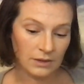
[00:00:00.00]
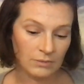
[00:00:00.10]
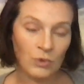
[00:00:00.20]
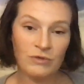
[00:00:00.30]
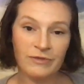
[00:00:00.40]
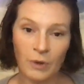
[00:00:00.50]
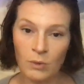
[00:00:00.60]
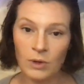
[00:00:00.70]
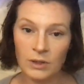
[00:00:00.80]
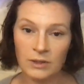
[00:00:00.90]
move
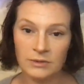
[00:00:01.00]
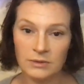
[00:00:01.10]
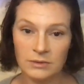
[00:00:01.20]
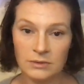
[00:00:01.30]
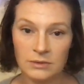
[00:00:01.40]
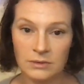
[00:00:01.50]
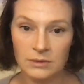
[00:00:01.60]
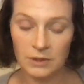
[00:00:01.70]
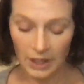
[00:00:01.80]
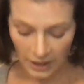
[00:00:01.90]
forward,
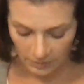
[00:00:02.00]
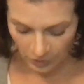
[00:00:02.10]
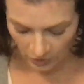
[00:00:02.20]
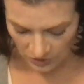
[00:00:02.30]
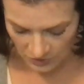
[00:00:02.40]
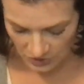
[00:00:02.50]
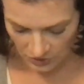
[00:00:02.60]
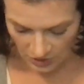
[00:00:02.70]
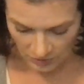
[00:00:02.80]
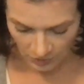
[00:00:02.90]
okay? Purge what you
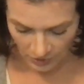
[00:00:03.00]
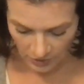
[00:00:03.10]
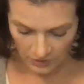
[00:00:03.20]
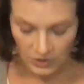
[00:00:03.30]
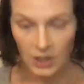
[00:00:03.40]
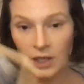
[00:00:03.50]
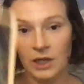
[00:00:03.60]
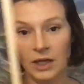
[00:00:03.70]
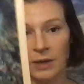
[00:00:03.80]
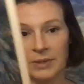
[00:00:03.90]
need to purge.
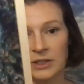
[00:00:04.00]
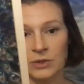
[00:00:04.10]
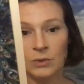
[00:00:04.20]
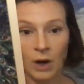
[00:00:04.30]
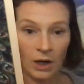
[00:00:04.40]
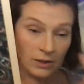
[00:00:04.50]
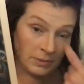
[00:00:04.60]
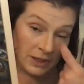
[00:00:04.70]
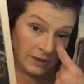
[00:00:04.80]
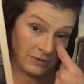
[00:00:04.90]
I mean, you are,
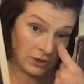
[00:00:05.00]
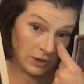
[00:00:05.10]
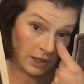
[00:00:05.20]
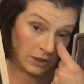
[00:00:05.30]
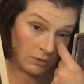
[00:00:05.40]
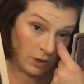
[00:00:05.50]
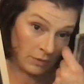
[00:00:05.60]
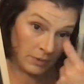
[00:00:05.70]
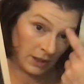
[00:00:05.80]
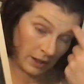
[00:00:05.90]
believe it or not, you are
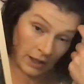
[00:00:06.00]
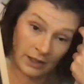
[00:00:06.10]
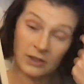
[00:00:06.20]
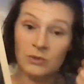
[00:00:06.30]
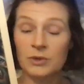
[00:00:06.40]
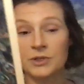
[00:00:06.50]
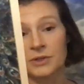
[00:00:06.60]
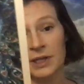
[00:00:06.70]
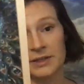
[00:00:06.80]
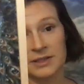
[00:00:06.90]
being guided towards your
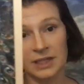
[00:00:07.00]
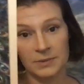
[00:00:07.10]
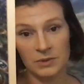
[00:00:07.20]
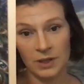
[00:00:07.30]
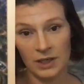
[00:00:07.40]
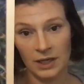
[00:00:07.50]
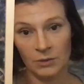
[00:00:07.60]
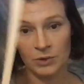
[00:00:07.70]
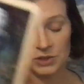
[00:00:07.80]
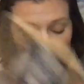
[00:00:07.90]
next steps right now and
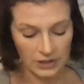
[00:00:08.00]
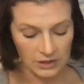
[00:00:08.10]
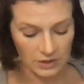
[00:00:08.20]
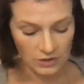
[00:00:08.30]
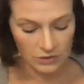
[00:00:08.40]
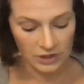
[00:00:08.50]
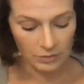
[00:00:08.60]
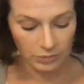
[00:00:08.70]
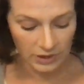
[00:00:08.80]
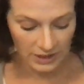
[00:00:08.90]
what you need to do to
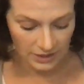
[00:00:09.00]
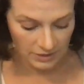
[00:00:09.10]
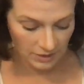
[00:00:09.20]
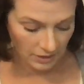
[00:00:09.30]
complete